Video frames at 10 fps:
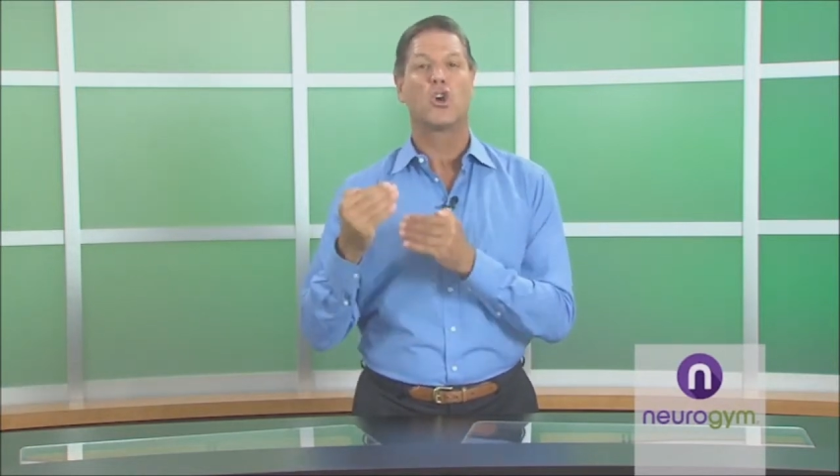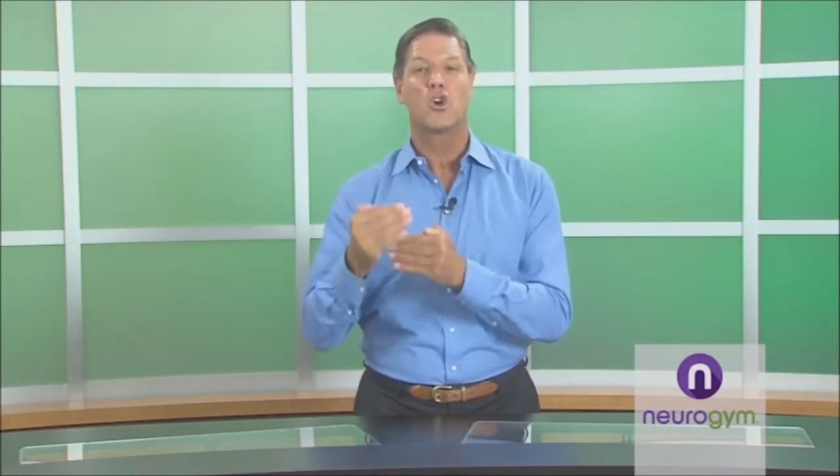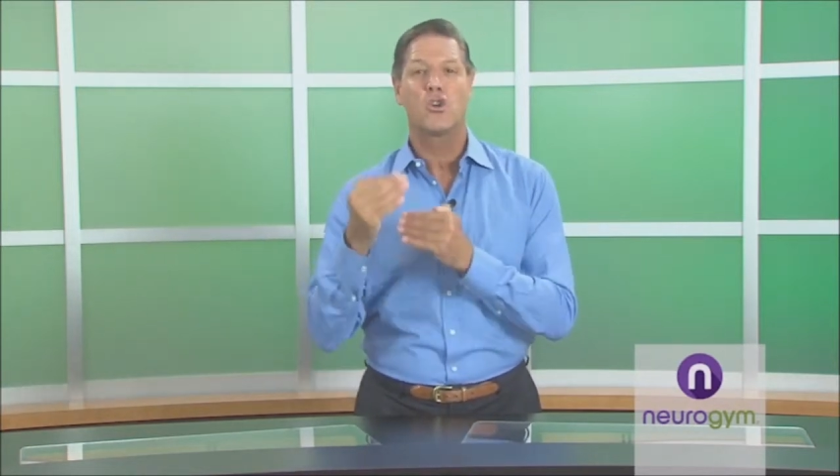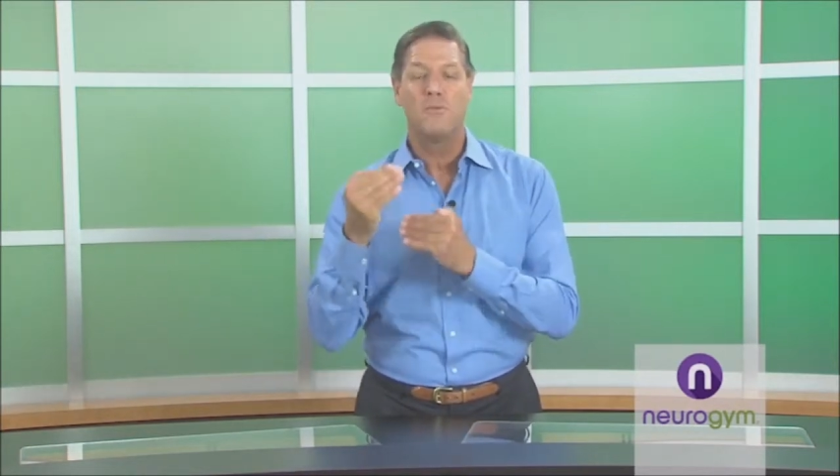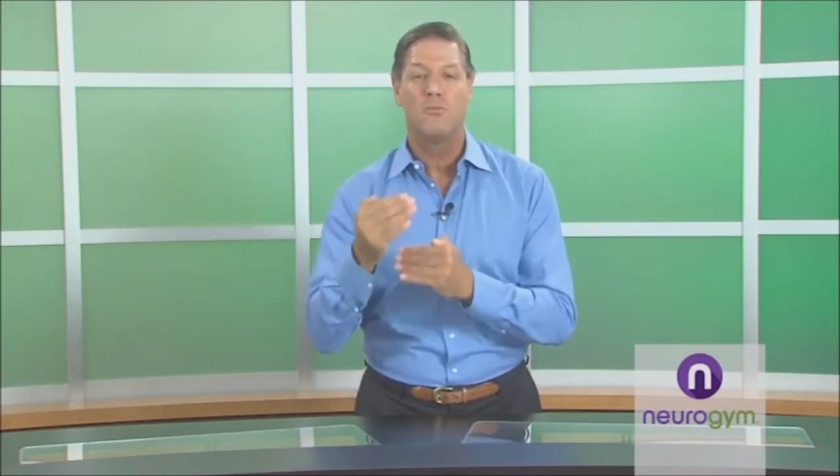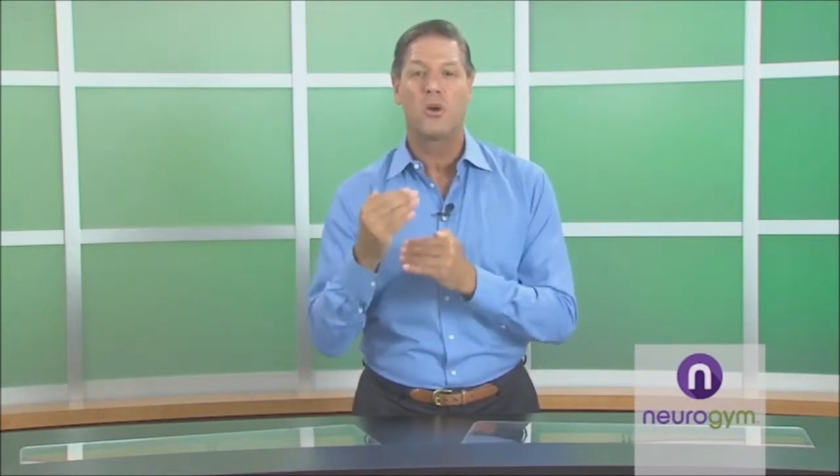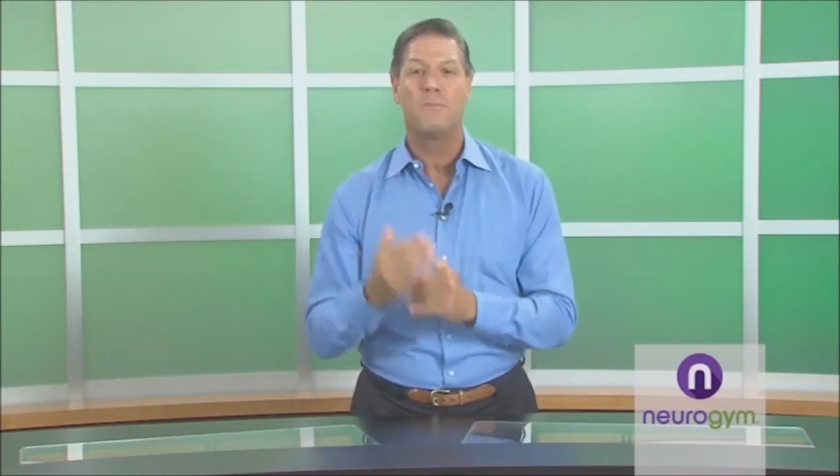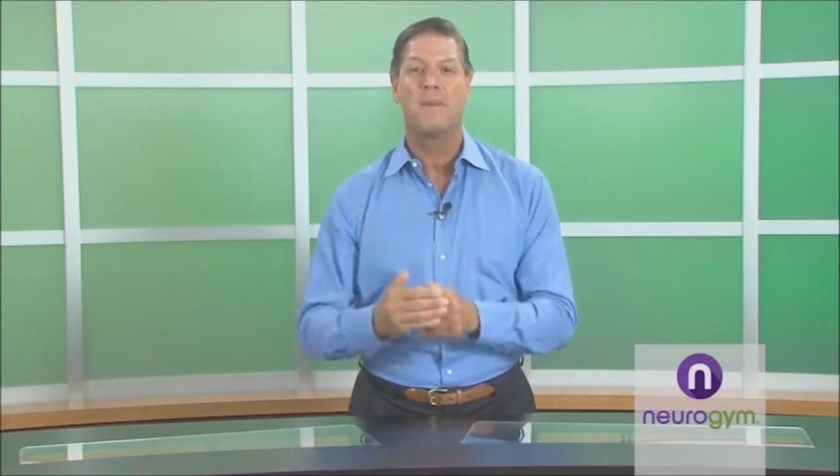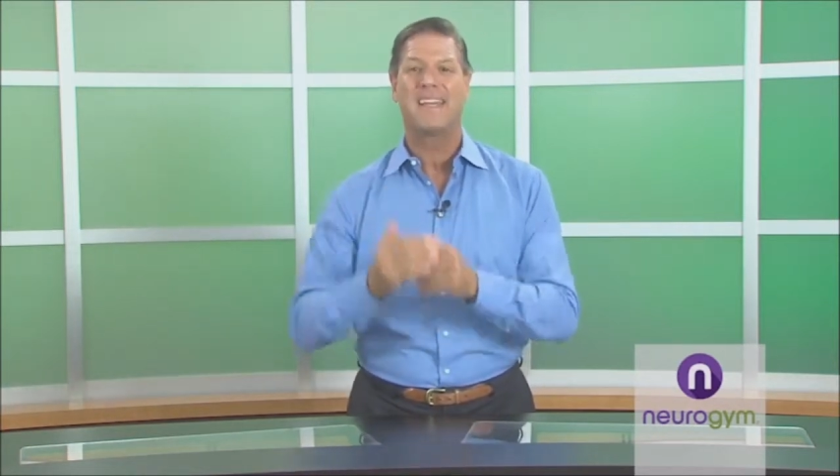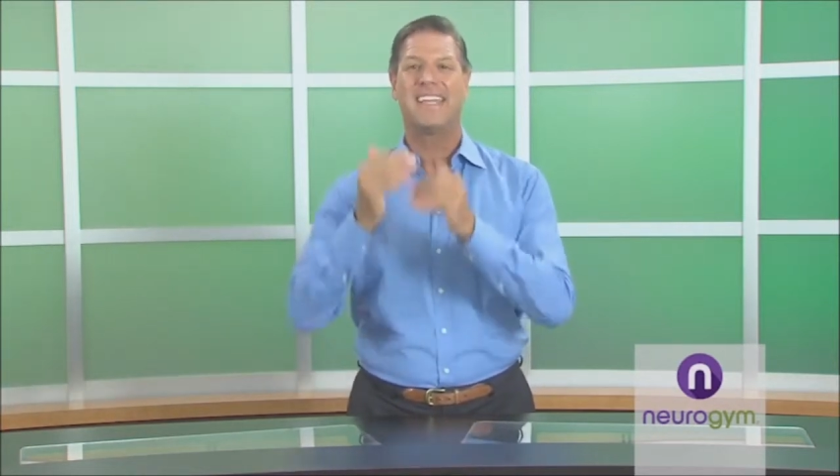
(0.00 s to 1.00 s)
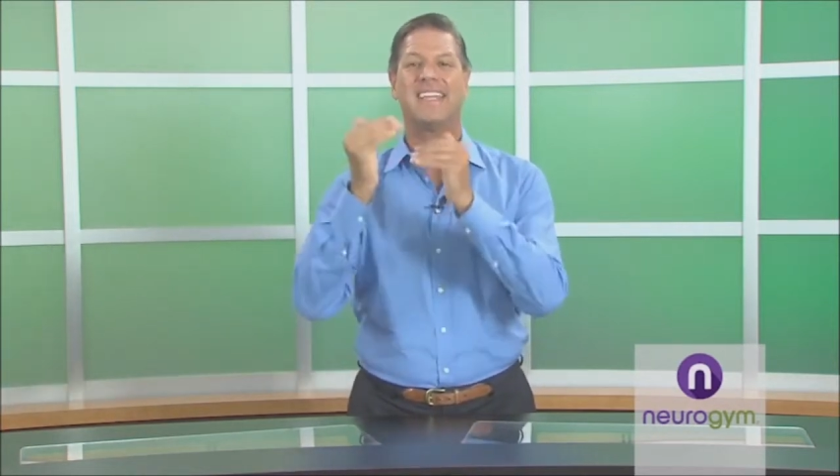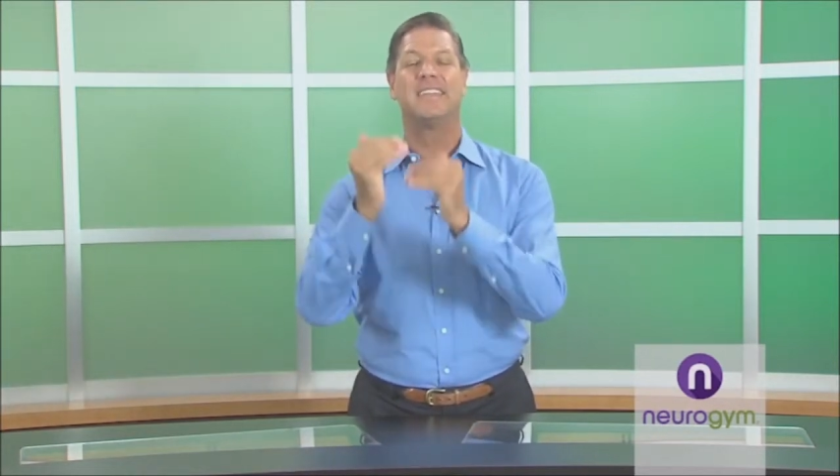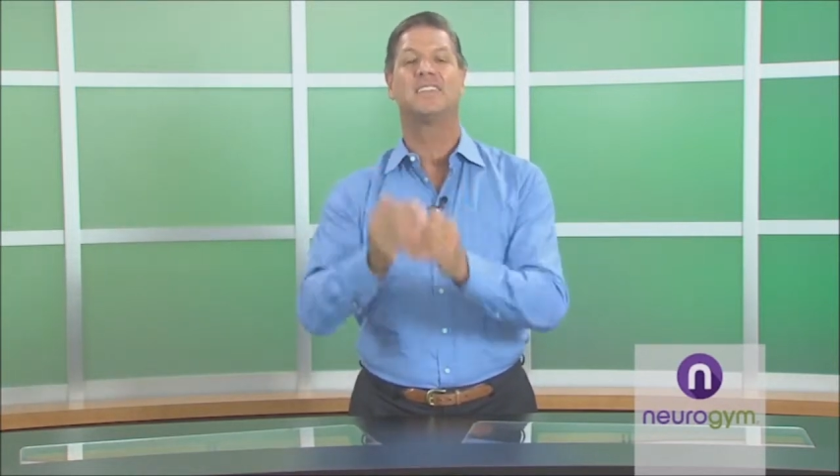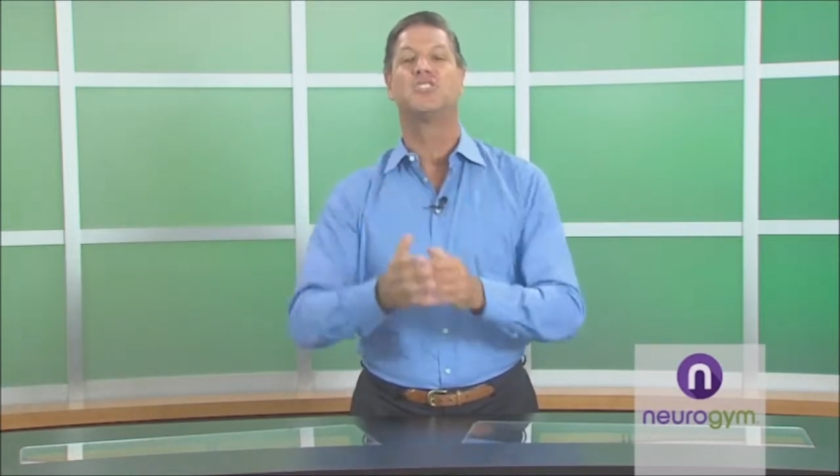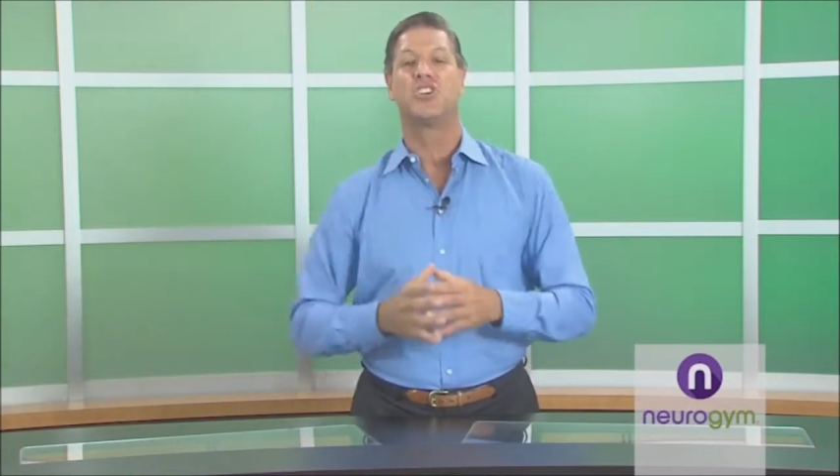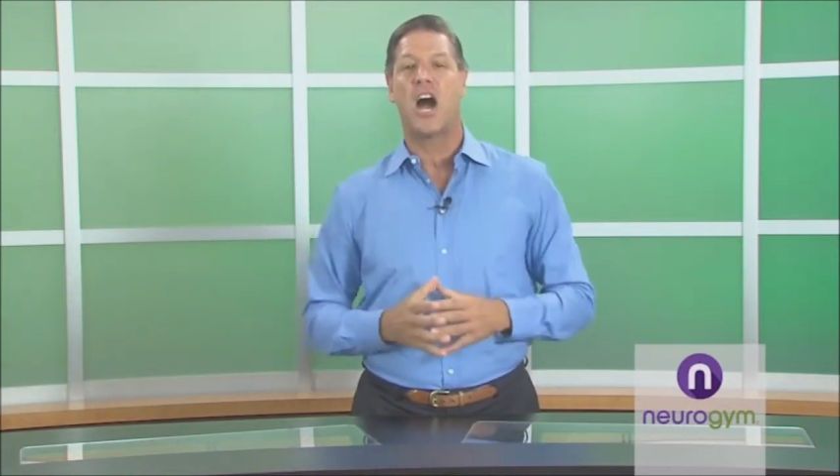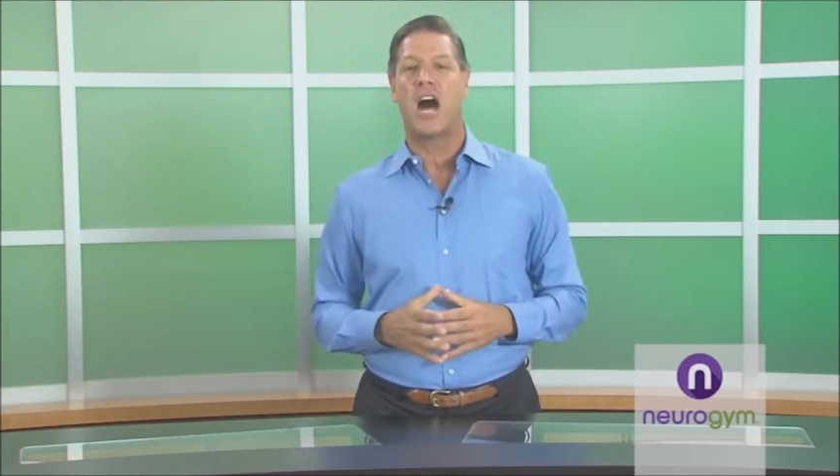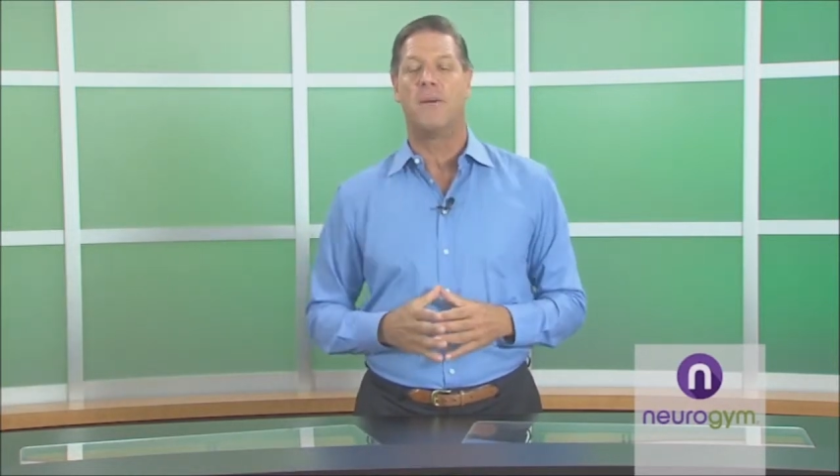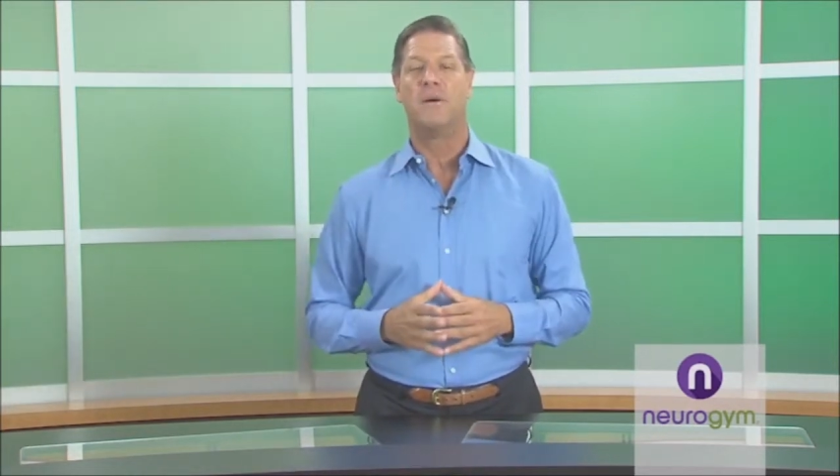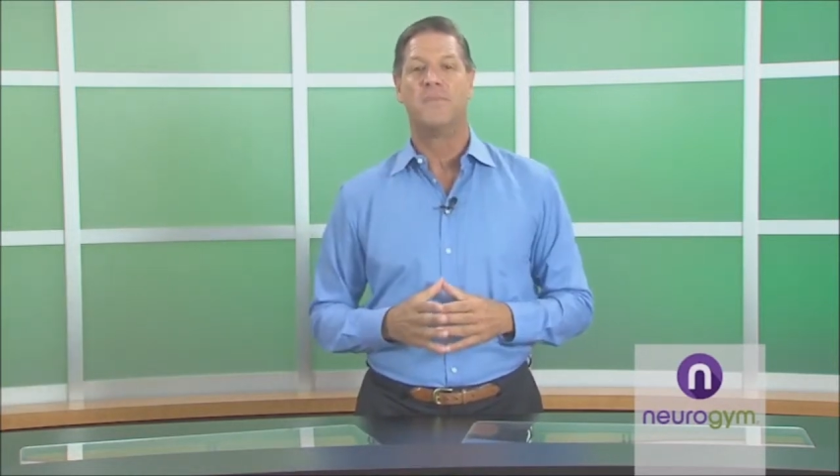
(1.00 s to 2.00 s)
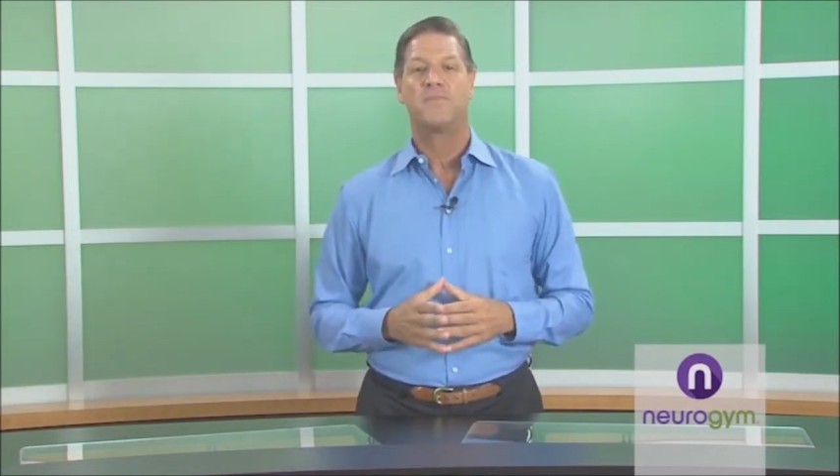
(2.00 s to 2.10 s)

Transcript: earn more money in a job,